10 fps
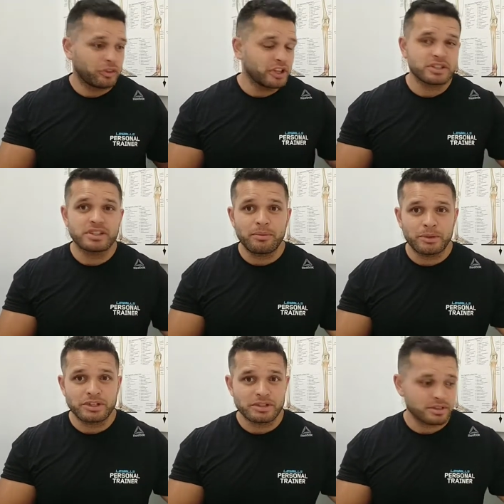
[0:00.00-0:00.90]
They're just
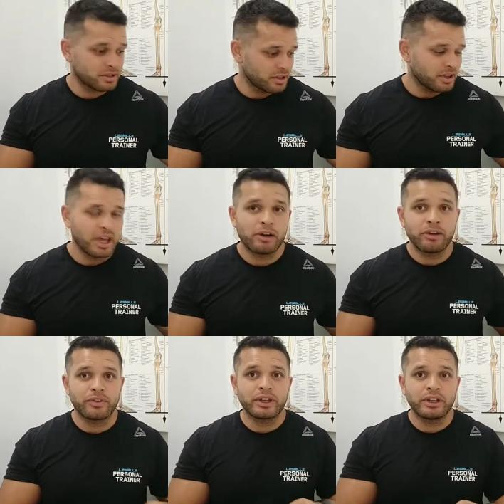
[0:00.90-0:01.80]
numbers.
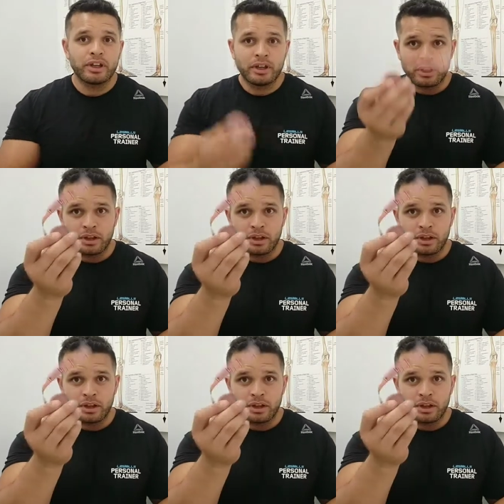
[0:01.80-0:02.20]
However,